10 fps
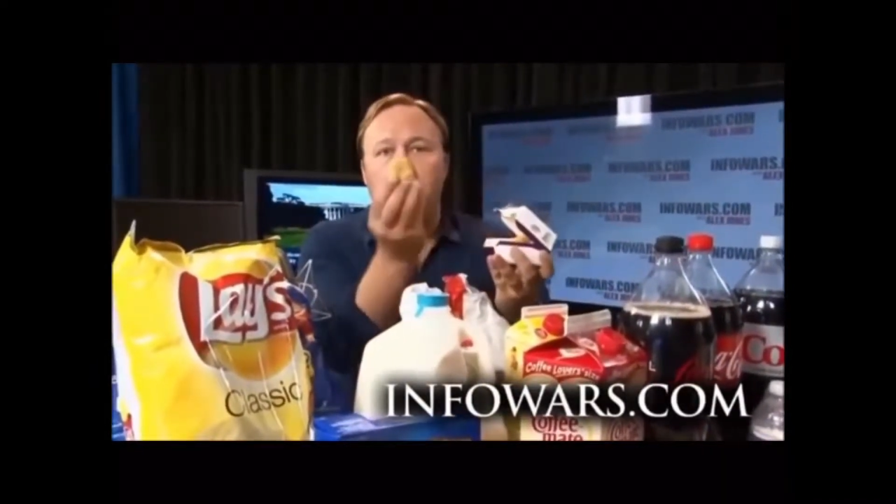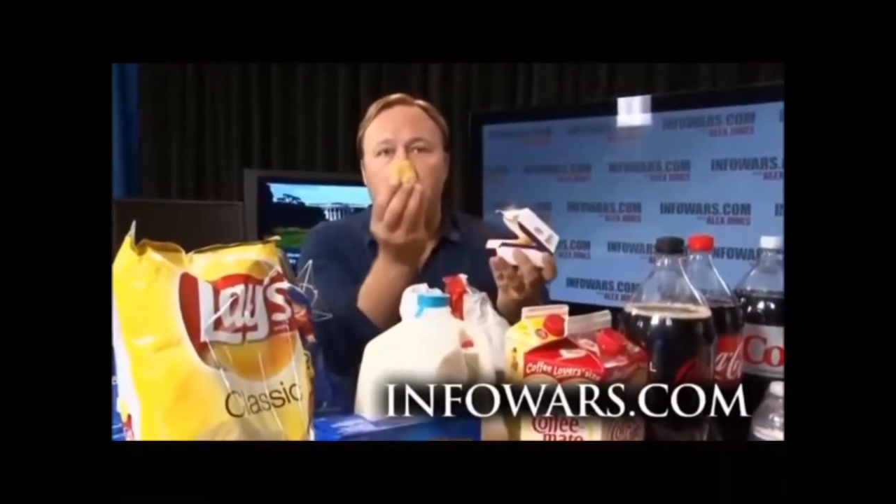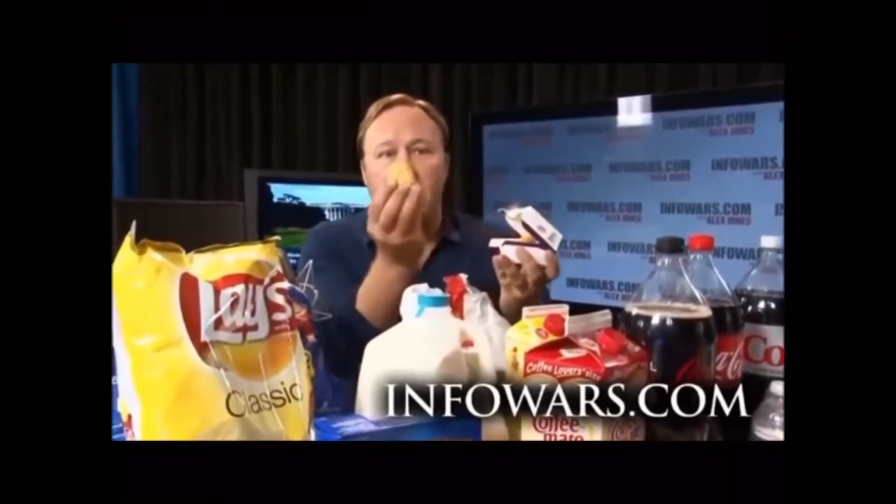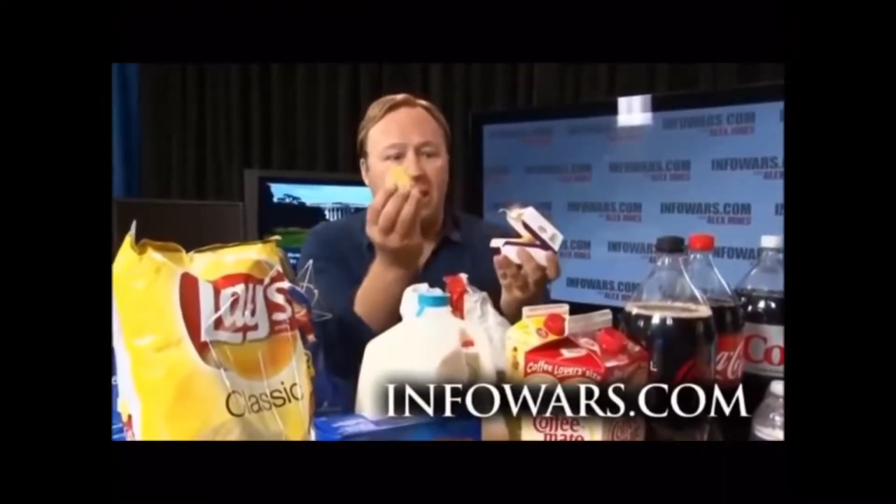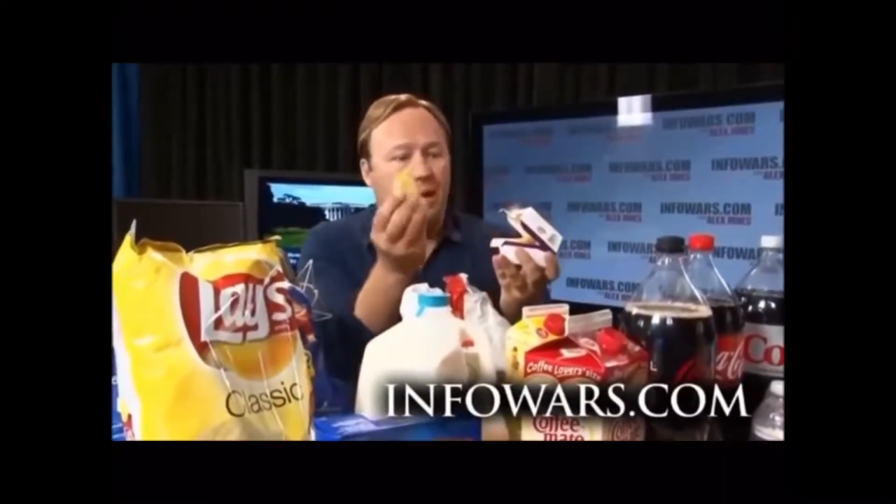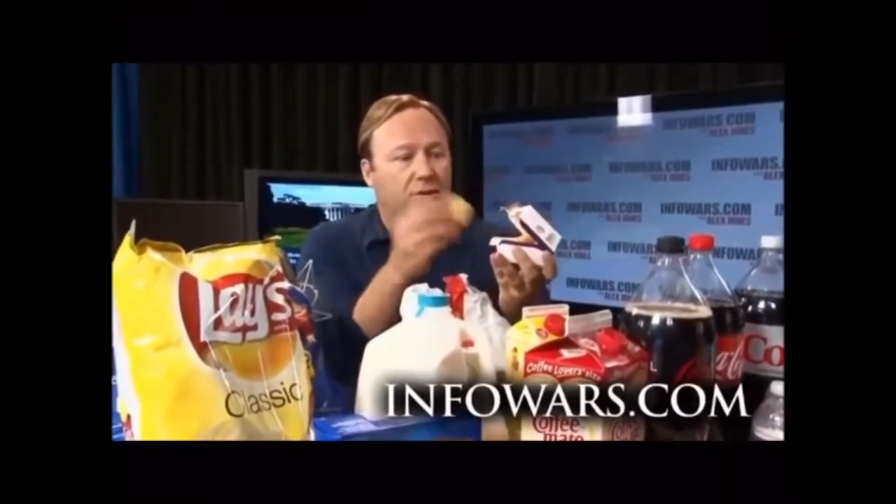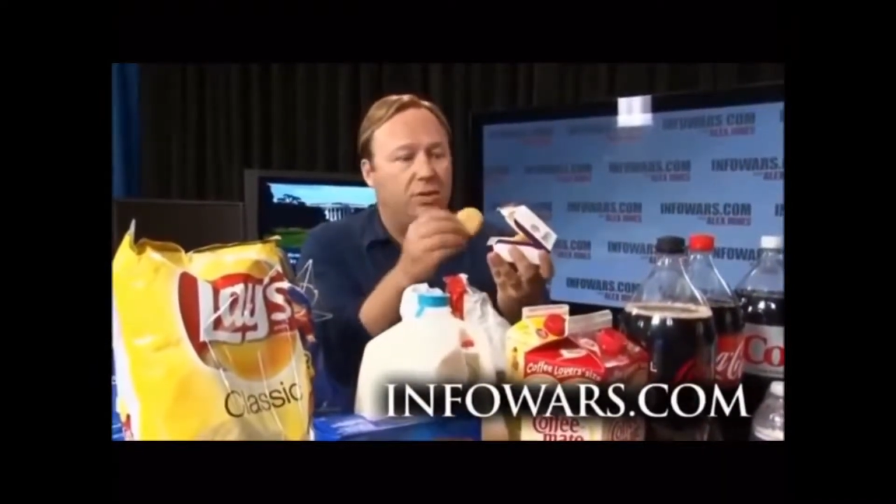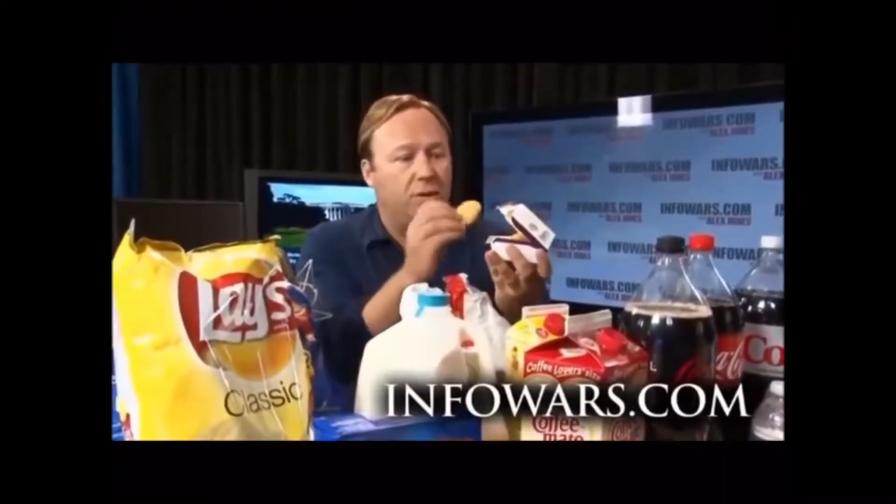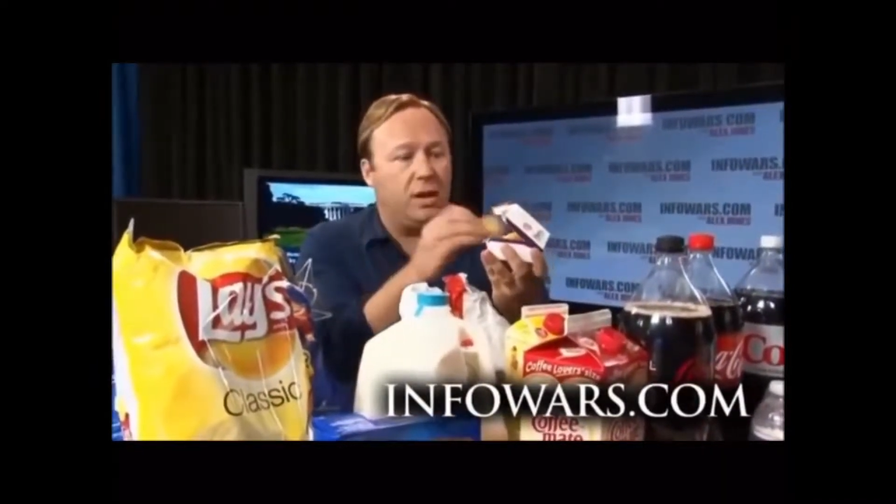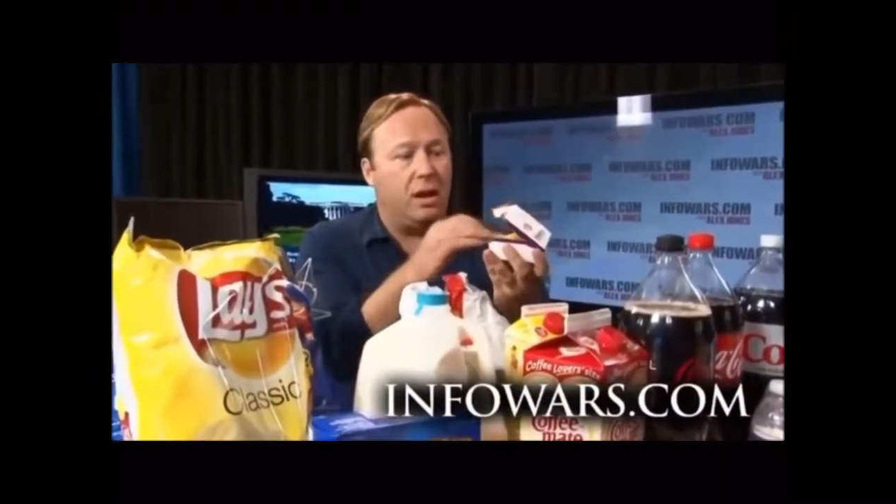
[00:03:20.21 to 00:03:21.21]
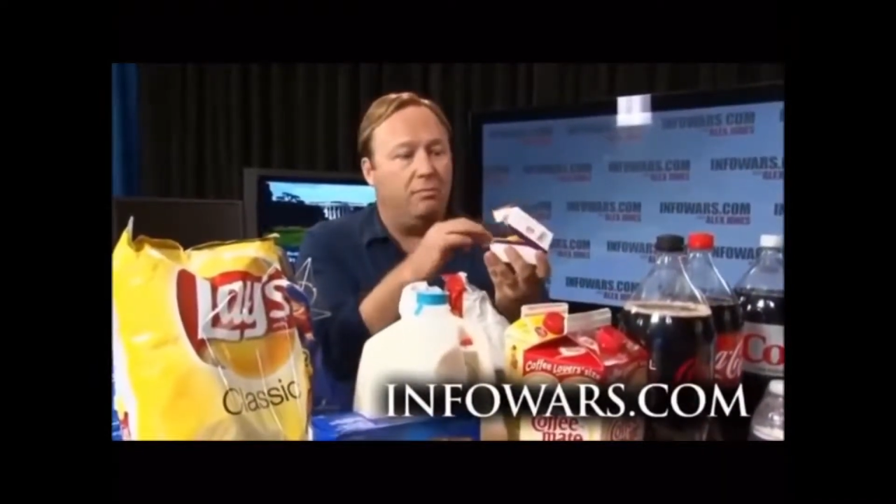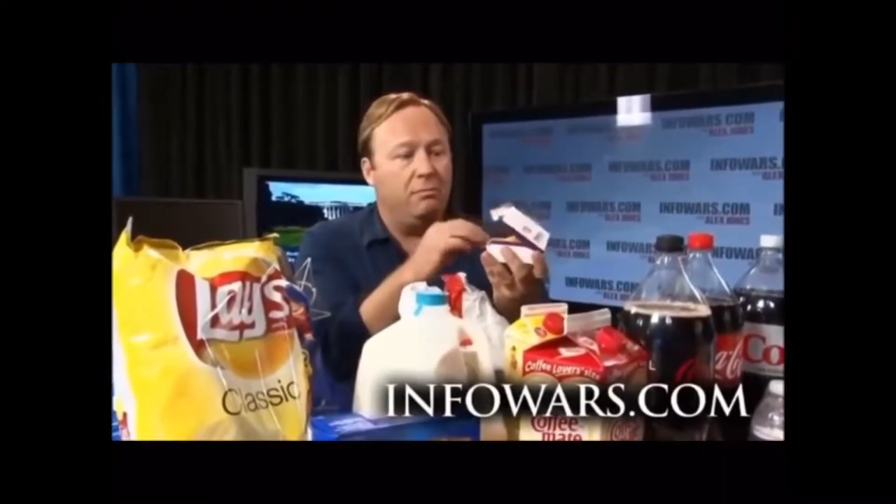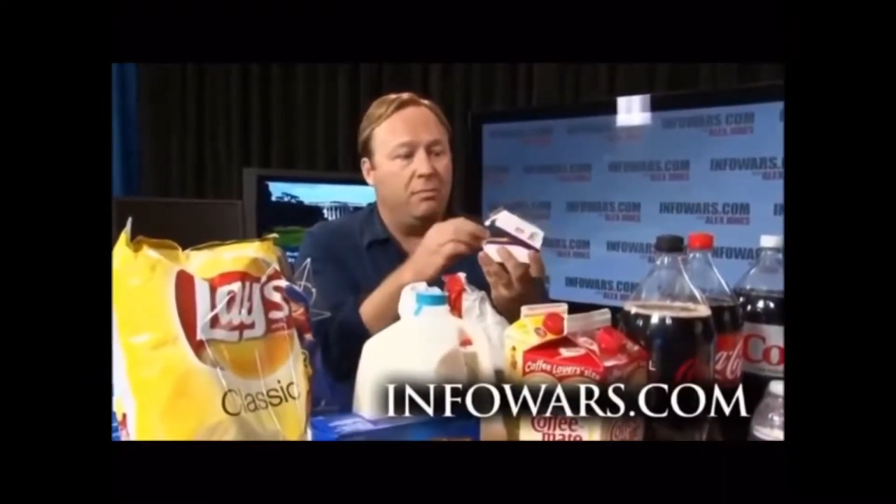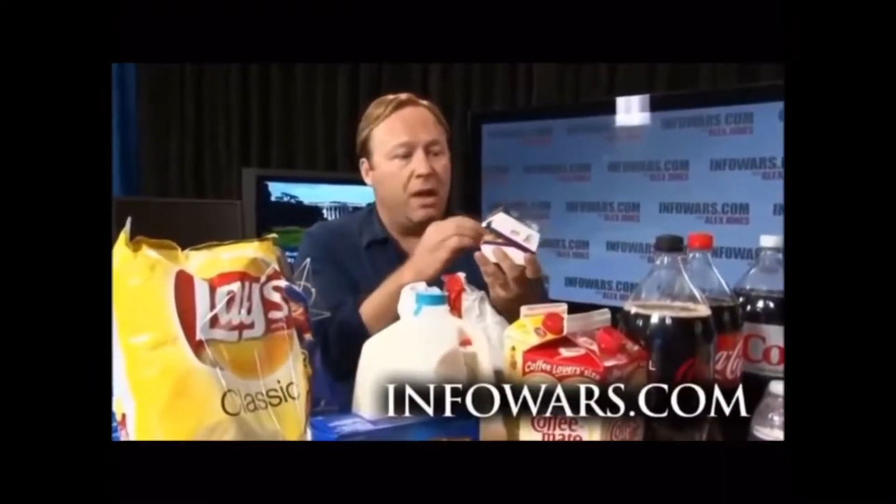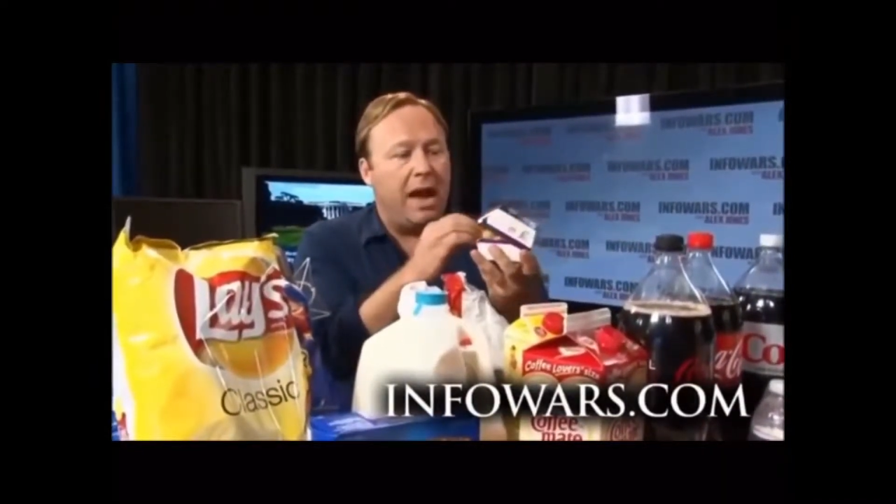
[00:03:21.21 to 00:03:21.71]
McNuggets.
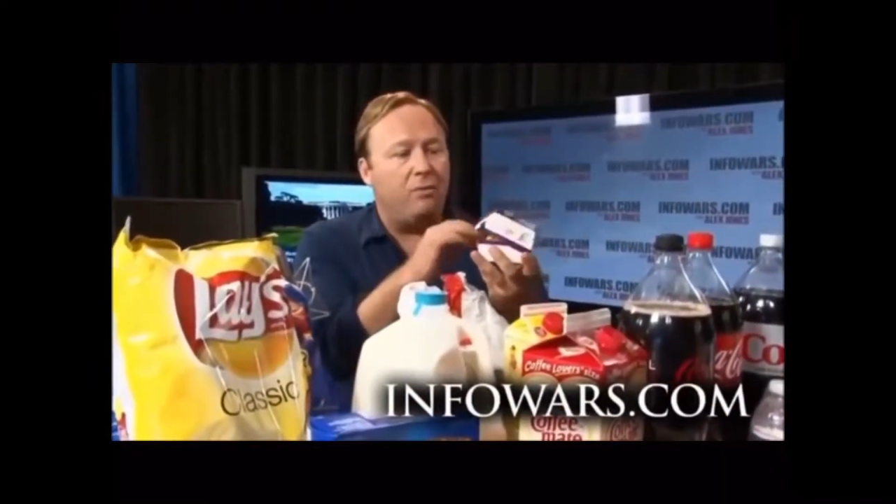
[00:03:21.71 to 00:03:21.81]
Now,